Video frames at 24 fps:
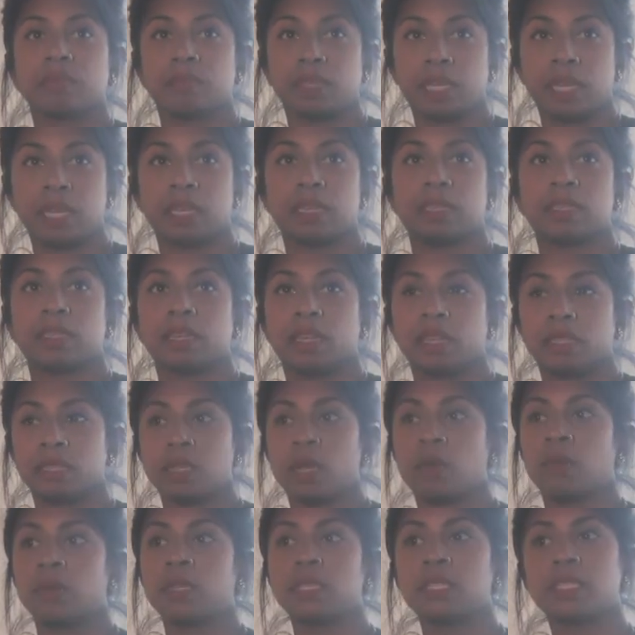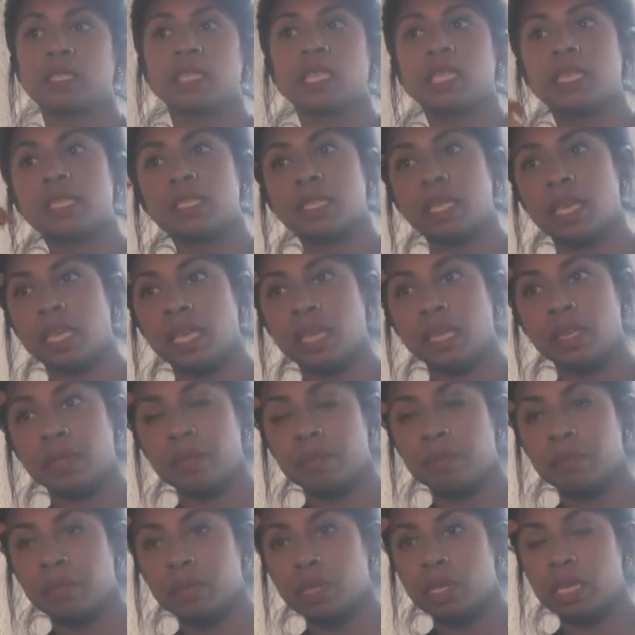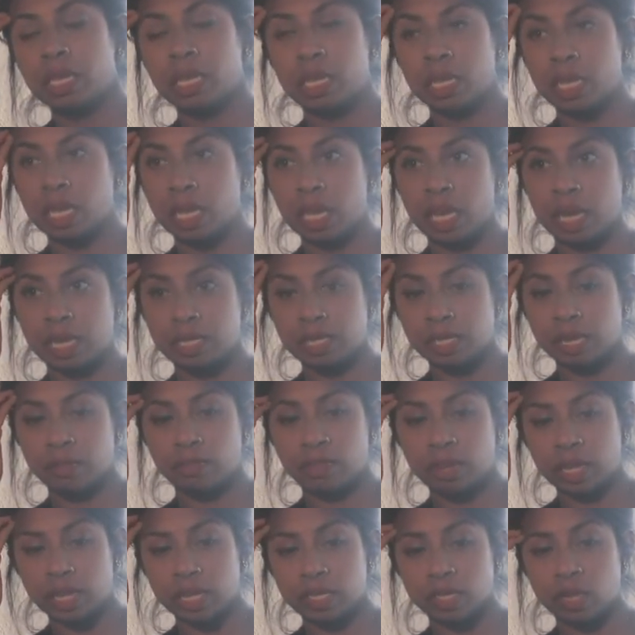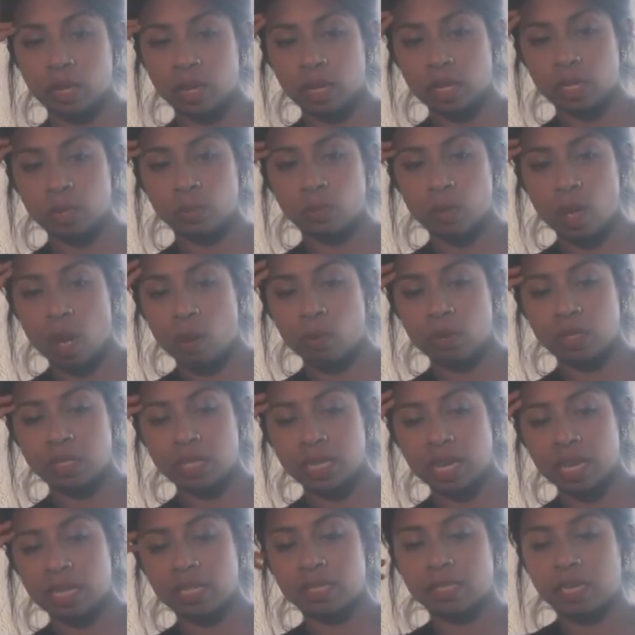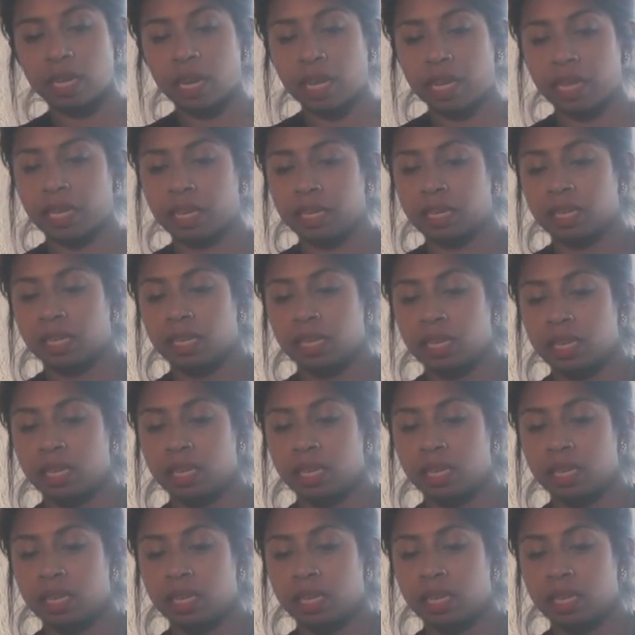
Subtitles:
Yeah. It's always, because, like, I feel like as artists, we always tend to, like,